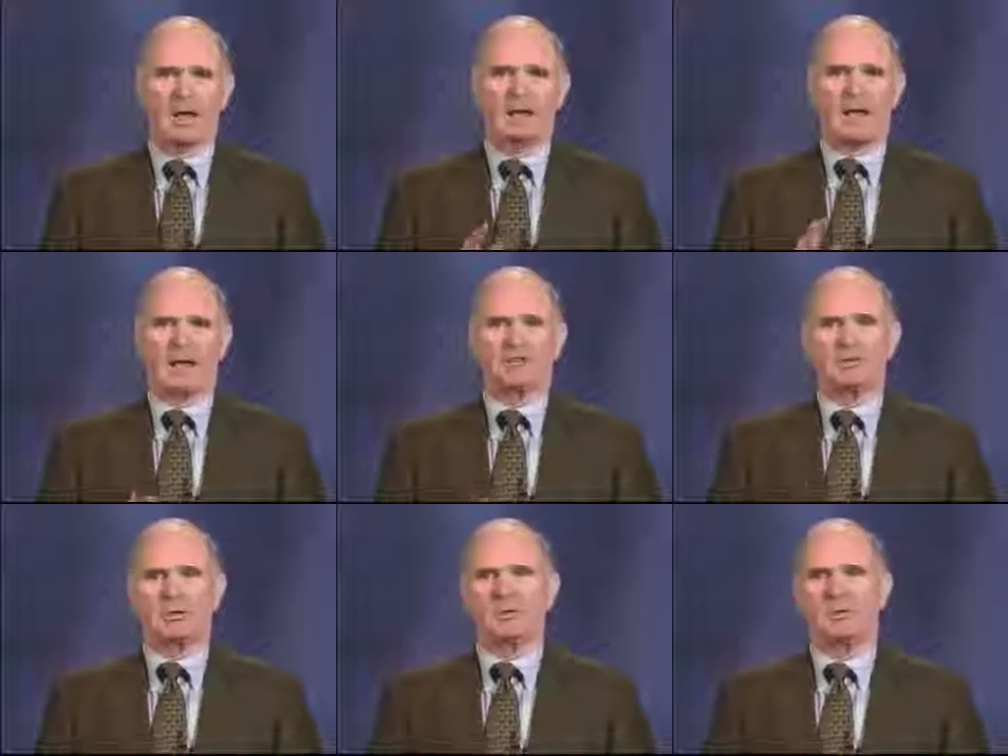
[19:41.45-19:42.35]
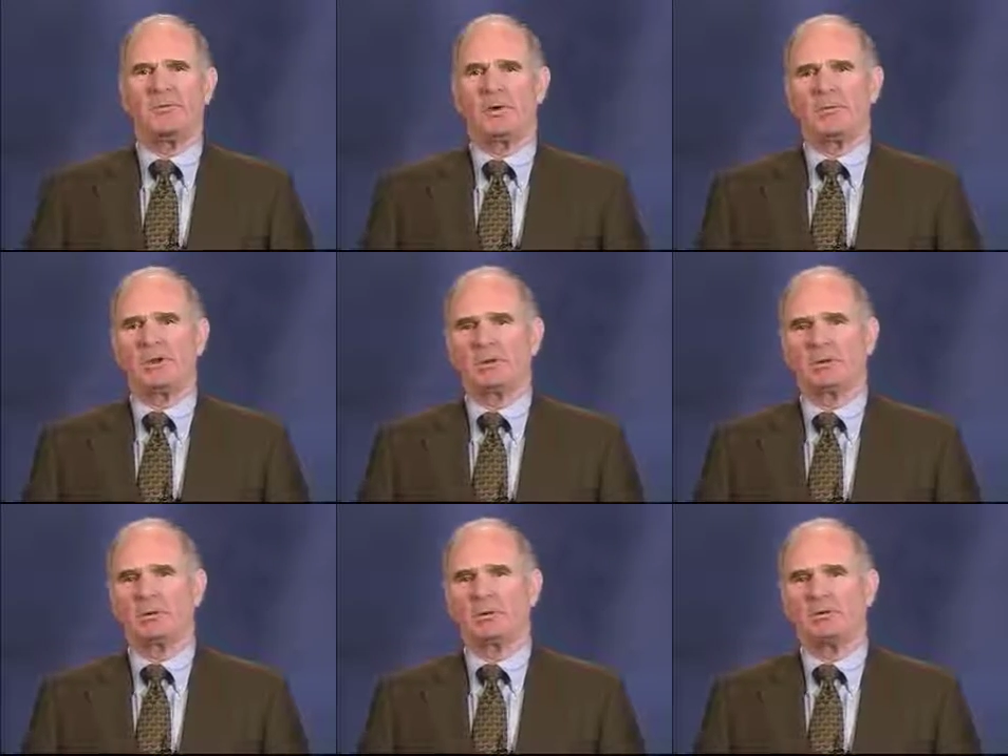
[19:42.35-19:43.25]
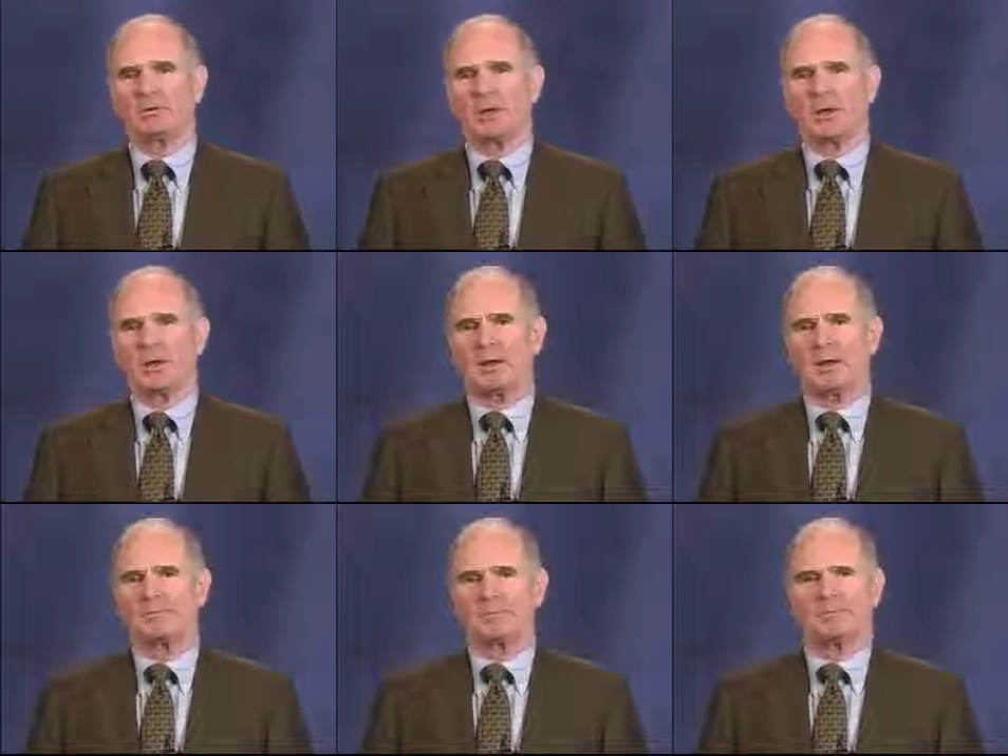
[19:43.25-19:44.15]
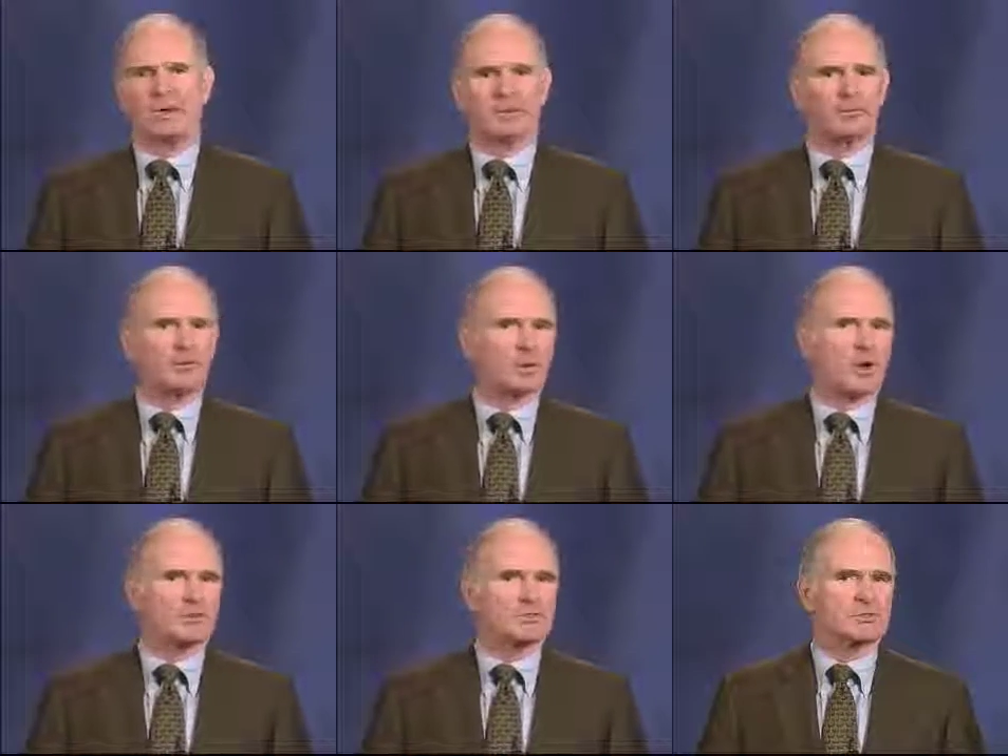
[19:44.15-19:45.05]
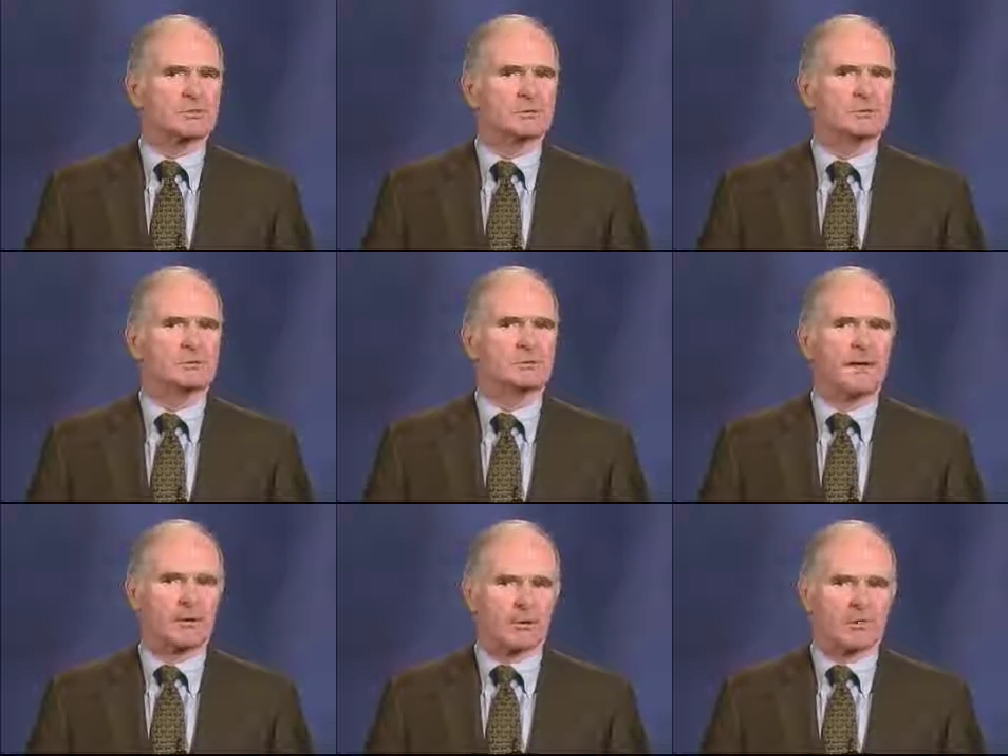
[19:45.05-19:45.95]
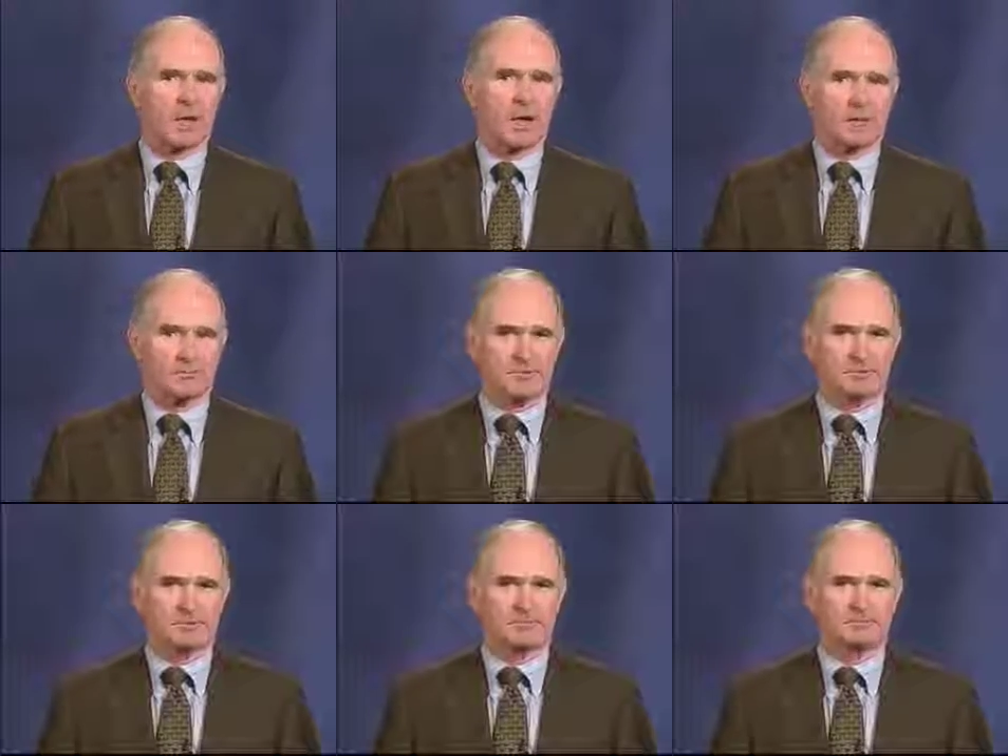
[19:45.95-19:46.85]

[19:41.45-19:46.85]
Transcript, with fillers: Lastly, before we close, I have some final thoughts about our times.